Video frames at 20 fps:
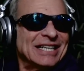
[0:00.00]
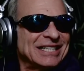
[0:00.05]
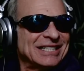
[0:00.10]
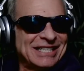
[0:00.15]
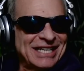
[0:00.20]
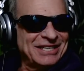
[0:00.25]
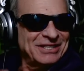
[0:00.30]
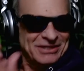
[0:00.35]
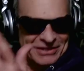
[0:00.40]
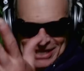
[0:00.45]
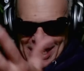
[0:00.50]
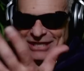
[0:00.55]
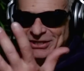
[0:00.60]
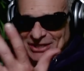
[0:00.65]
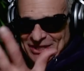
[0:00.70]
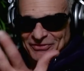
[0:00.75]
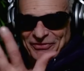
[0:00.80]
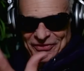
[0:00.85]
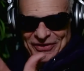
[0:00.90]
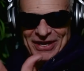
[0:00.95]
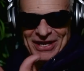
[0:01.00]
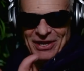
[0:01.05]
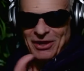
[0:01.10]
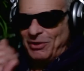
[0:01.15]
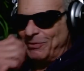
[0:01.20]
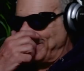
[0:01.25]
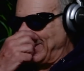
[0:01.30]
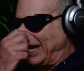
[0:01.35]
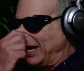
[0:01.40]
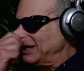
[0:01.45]
And then that's the
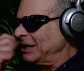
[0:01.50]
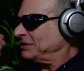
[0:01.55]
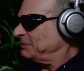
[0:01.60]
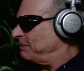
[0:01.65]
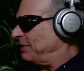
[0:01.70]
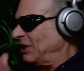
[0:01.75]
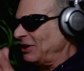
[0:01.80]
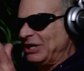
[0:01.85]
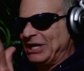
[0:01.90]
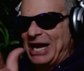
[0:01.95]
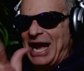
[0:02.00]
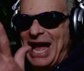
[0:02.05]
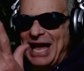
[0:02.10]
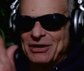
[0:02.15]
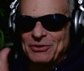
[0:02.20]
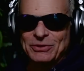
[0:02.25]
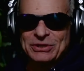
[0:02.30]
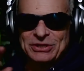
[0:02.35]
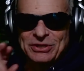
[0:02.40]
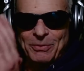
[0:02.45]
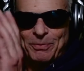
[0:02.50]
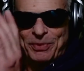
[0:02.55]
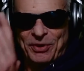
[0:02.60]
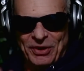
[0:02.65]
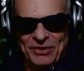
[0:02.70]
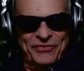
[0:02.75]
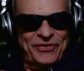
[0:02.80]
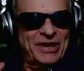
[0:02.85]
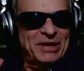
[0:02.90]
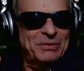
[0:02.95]
feel, man. It's Billy Idol is the
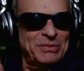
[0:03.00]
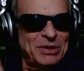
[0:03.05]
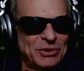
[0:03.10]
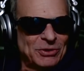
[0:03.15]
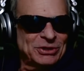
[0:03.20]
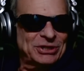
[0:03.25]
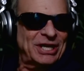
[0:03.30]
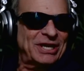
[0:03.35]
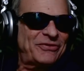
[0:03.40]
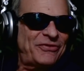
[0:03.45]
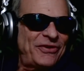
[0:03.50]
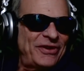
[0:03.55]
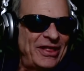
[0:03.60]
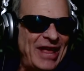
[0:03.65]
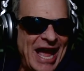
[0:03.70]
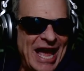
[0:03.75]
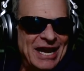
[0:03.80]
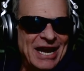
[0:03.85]
perfect music for that.